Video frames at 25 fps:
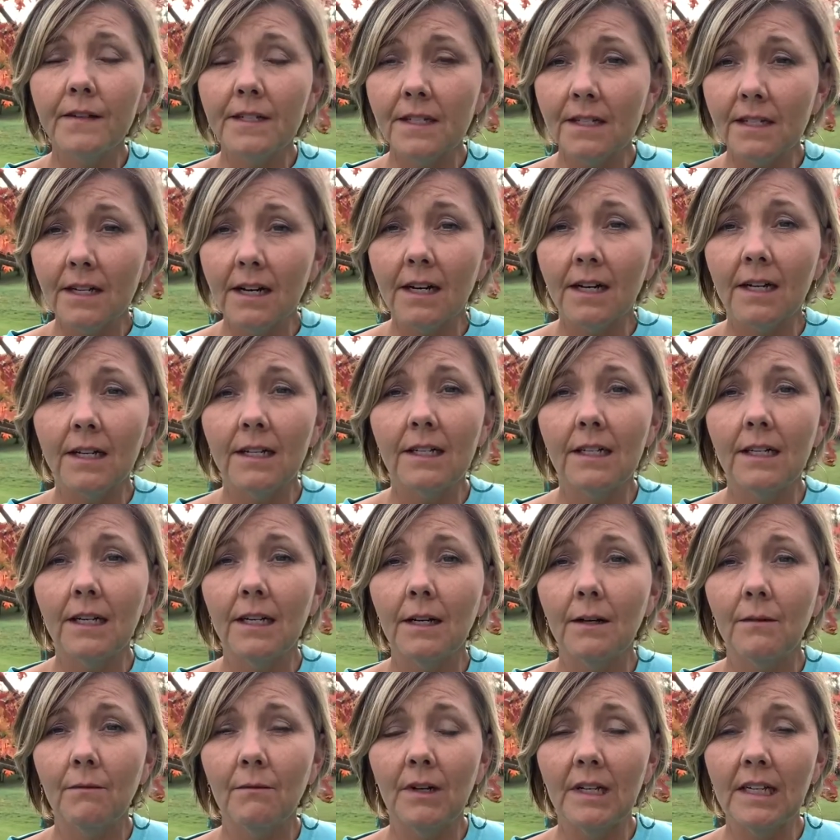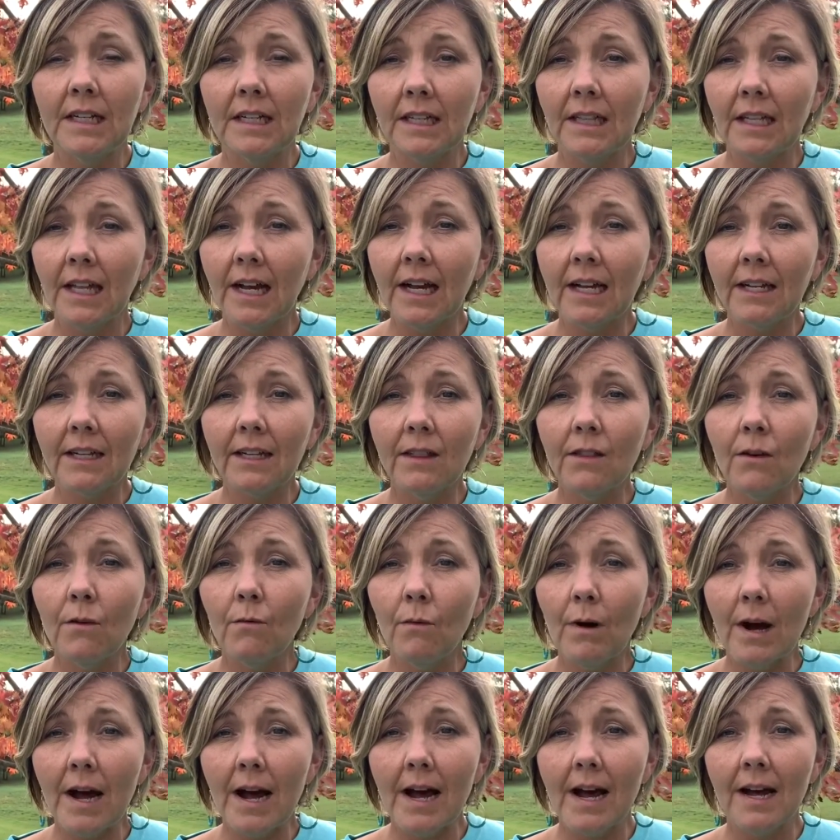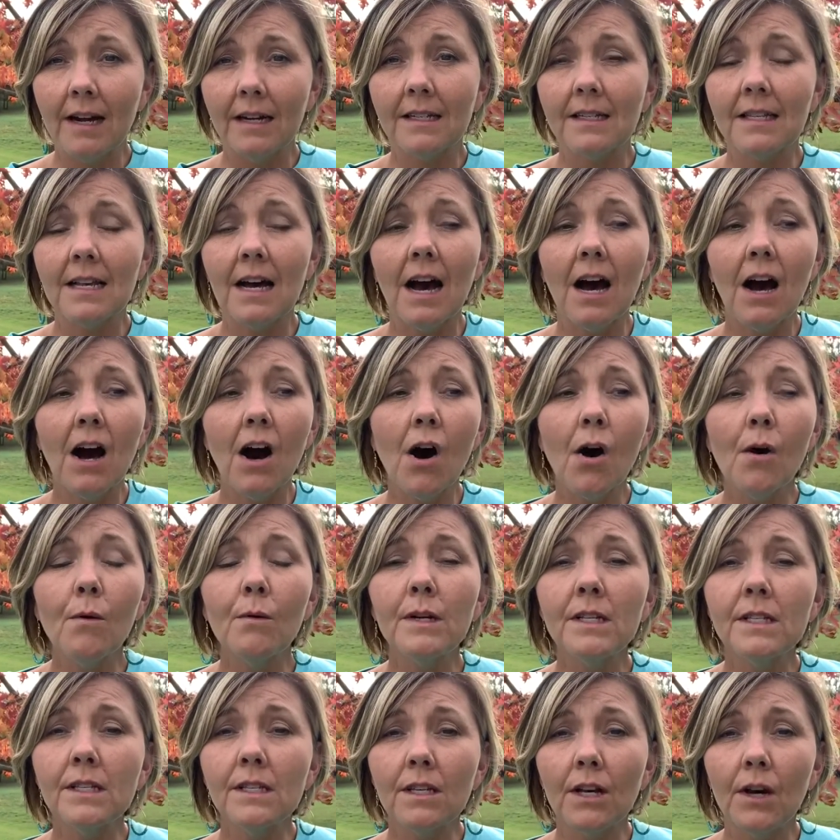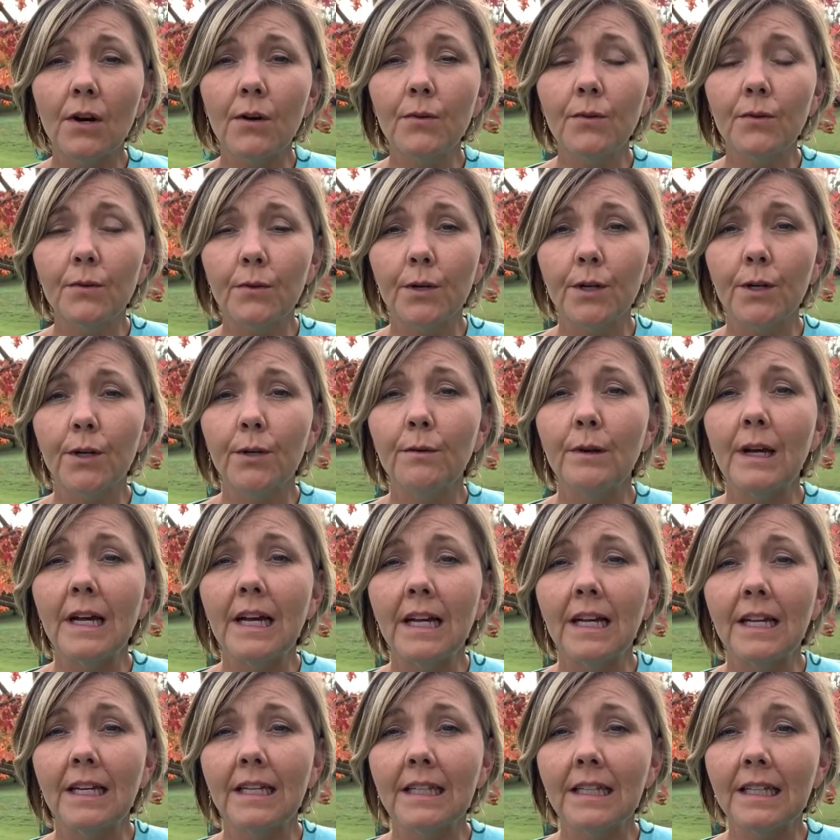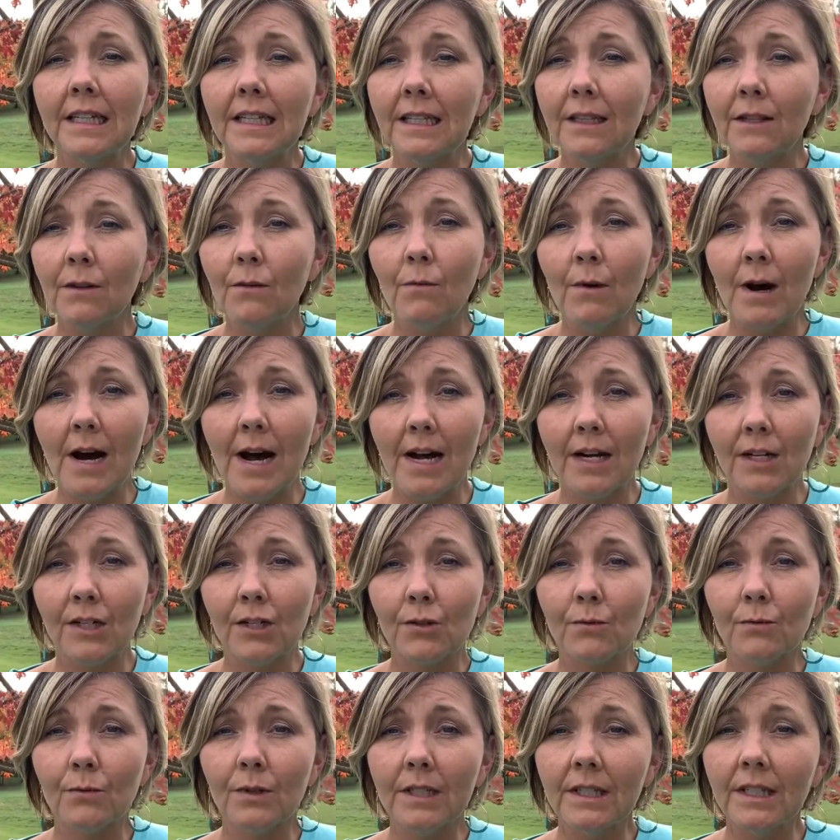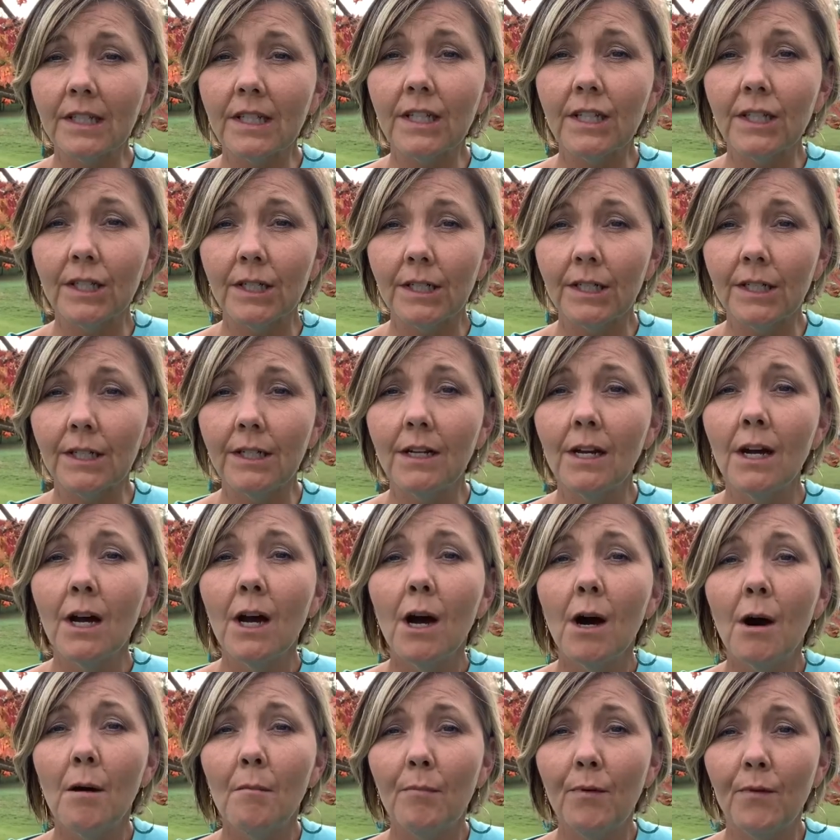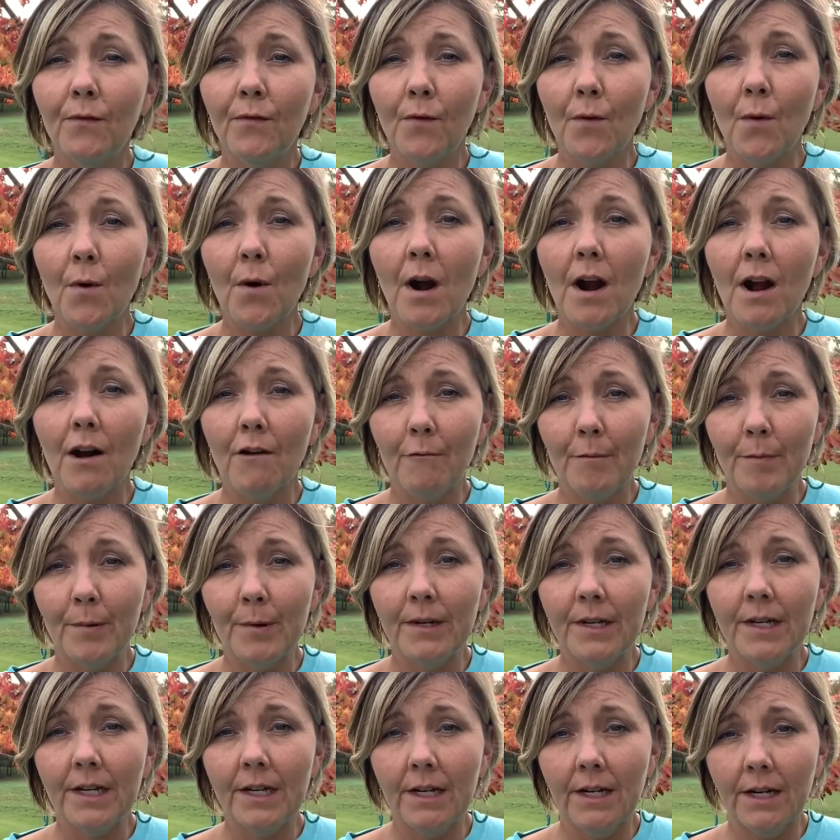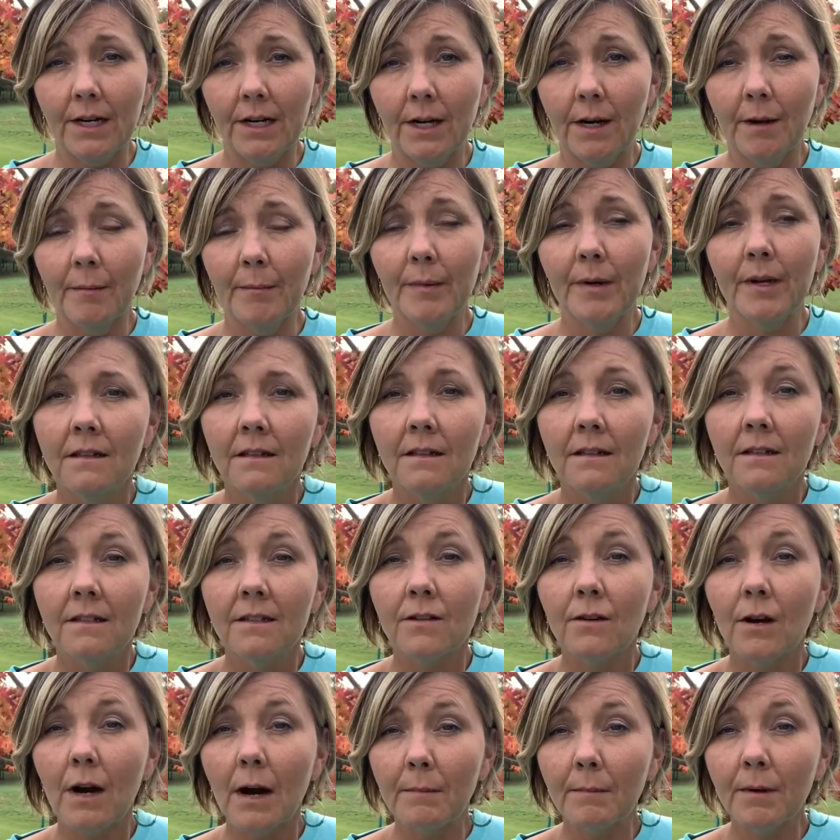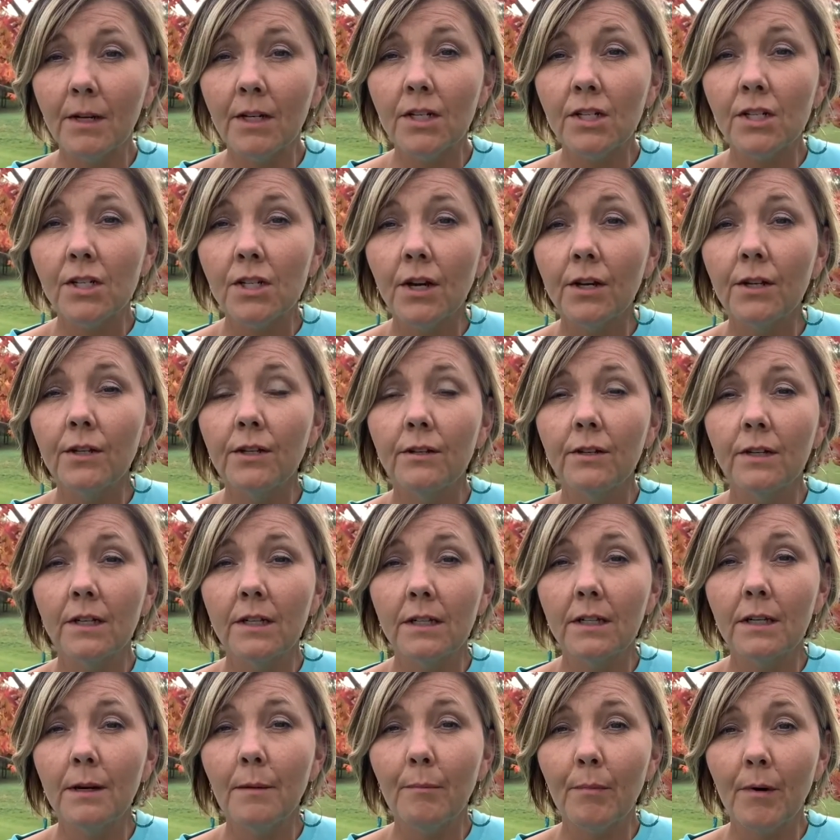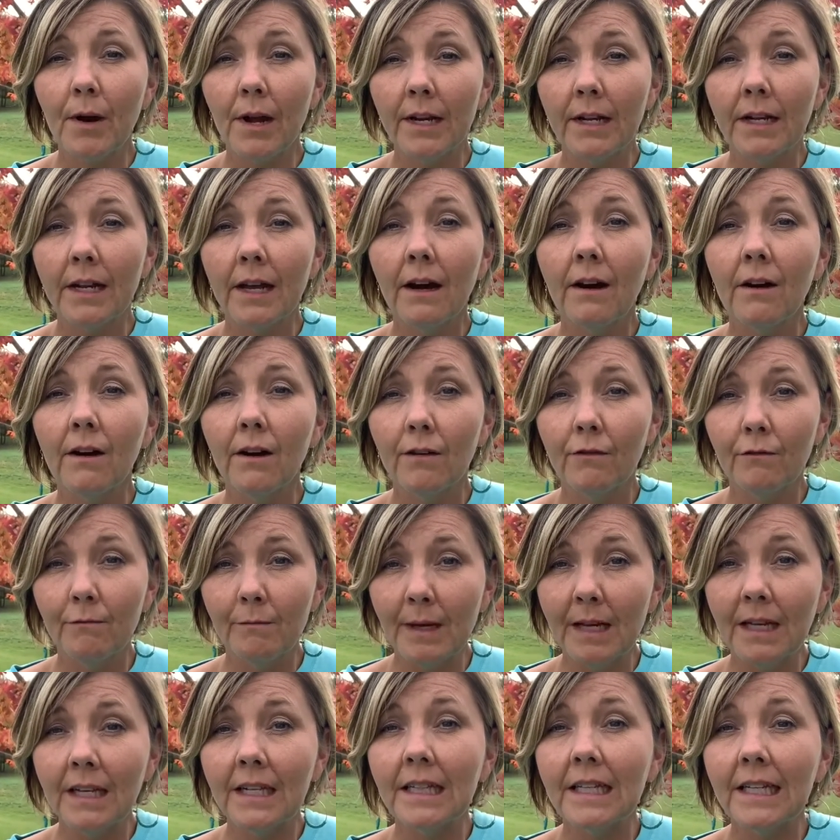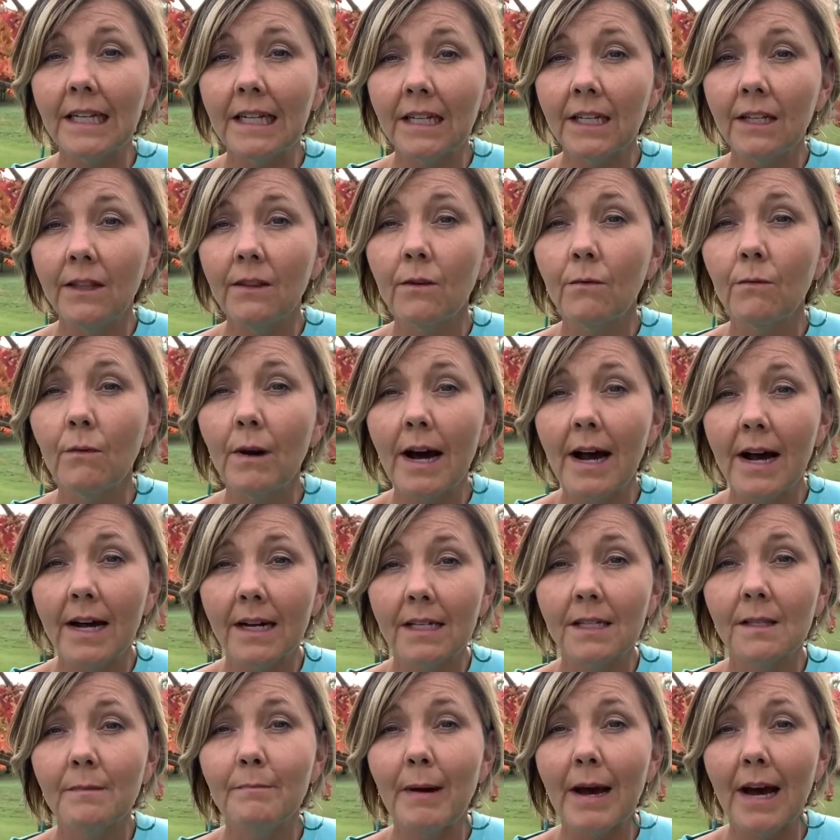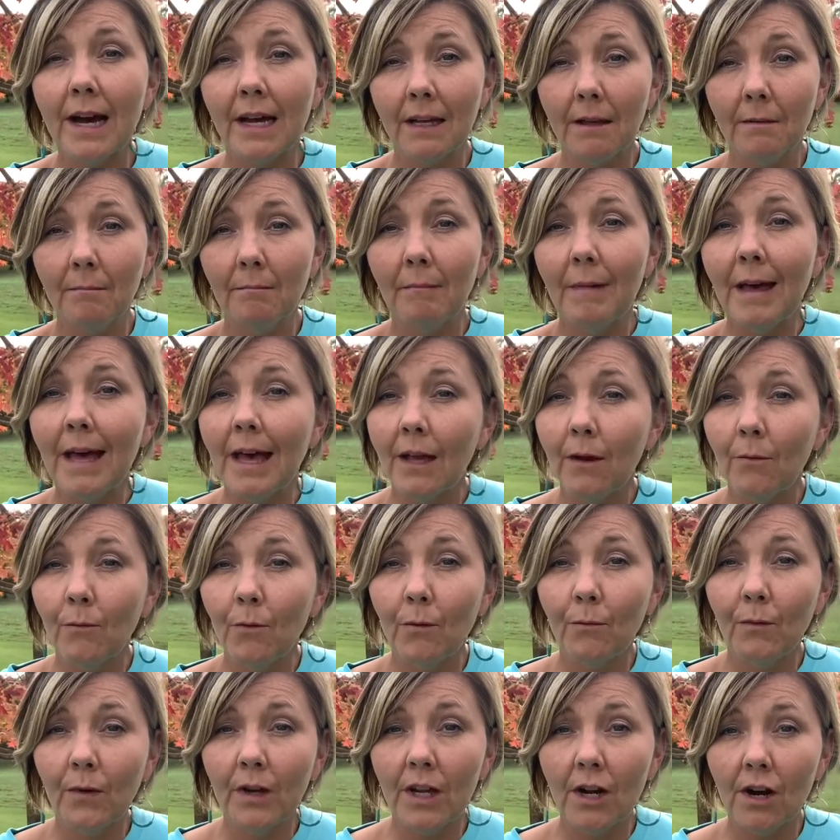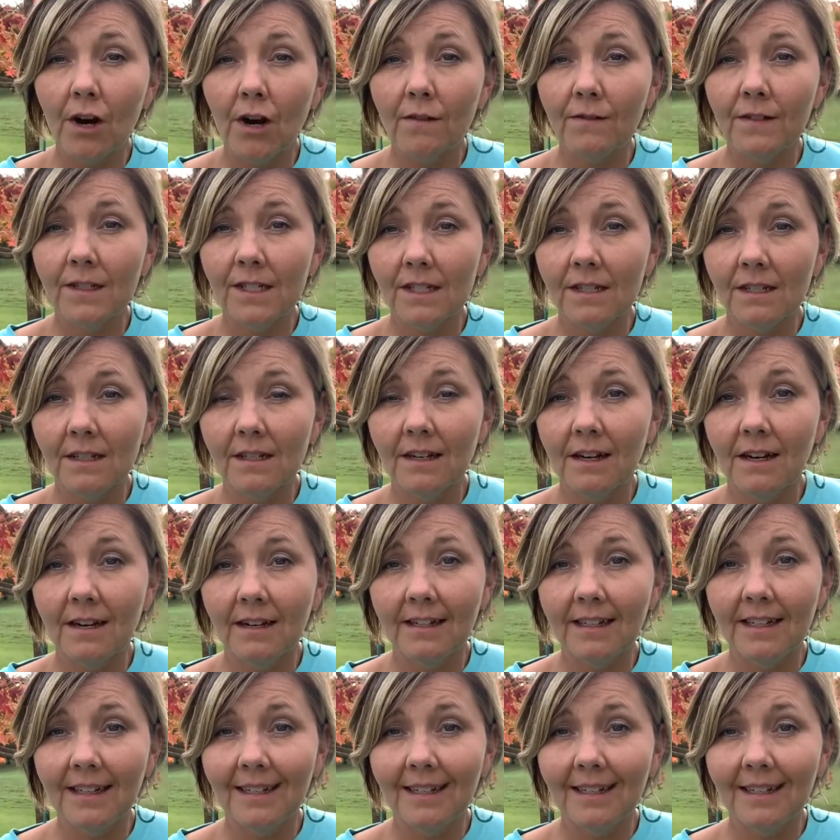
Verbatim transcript: the honey and we collect the wax, I always go through and clean the wax really good before I've put it up. So I'm gonna show you a clip right now of me cleaning the wax back in May when we harvested honey.